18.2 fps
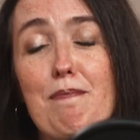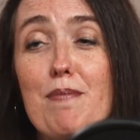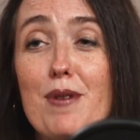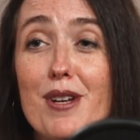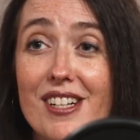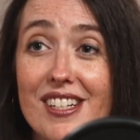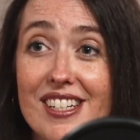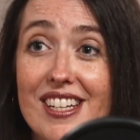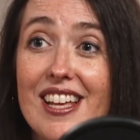
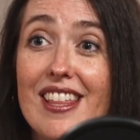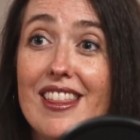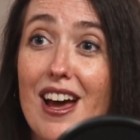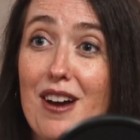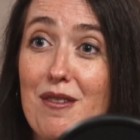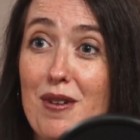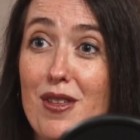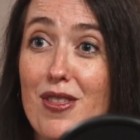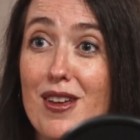building
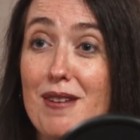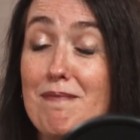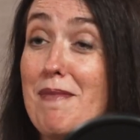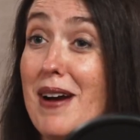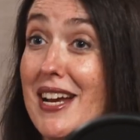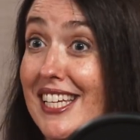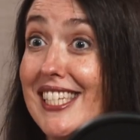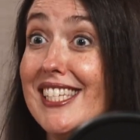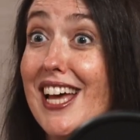that within
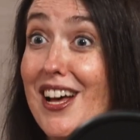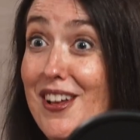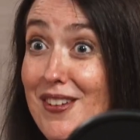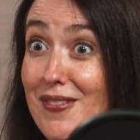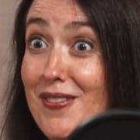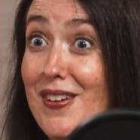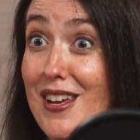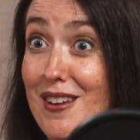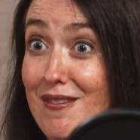
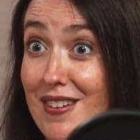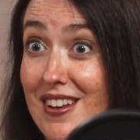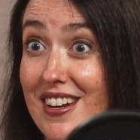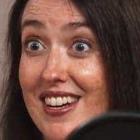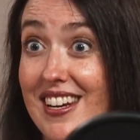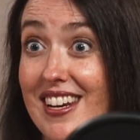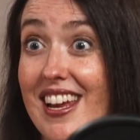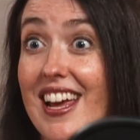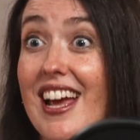myself
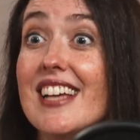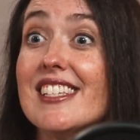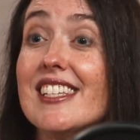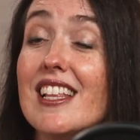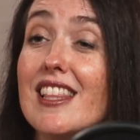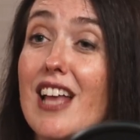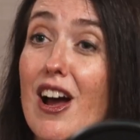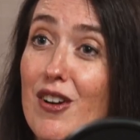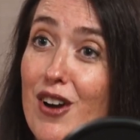even has
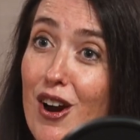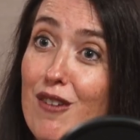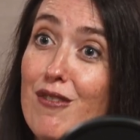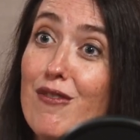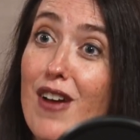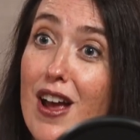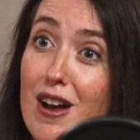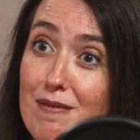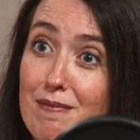allowed our
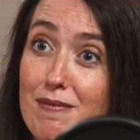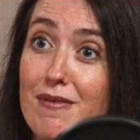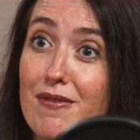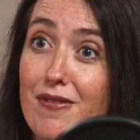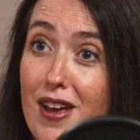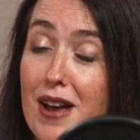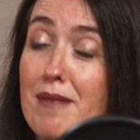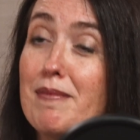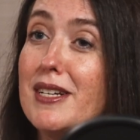
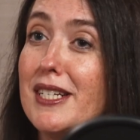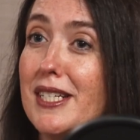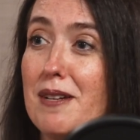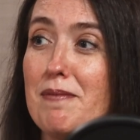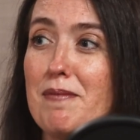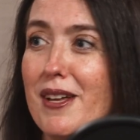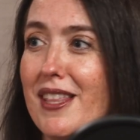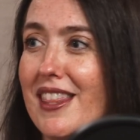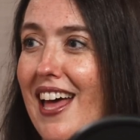family
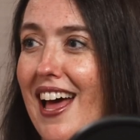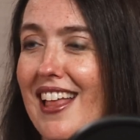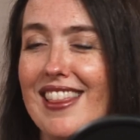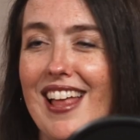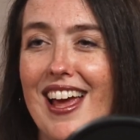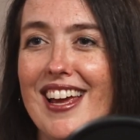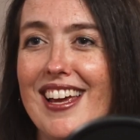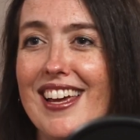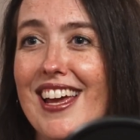to build that.
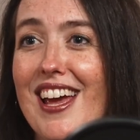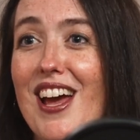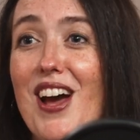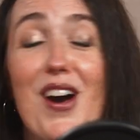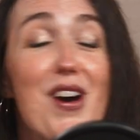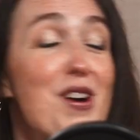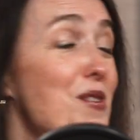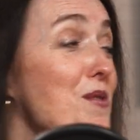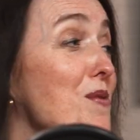Like,
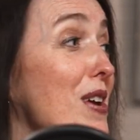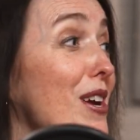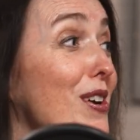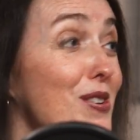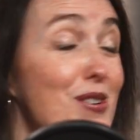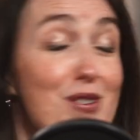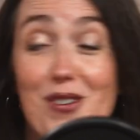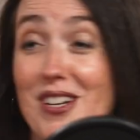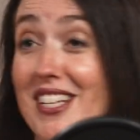we
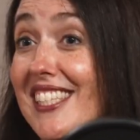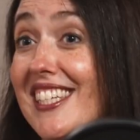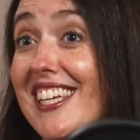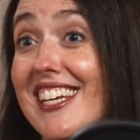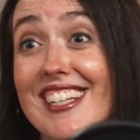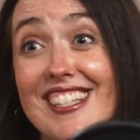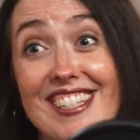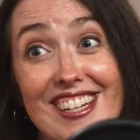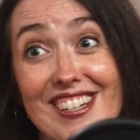are
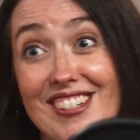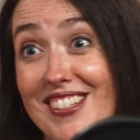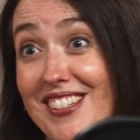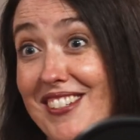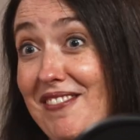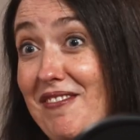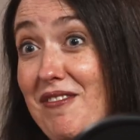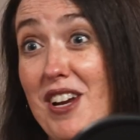noisy at dinner.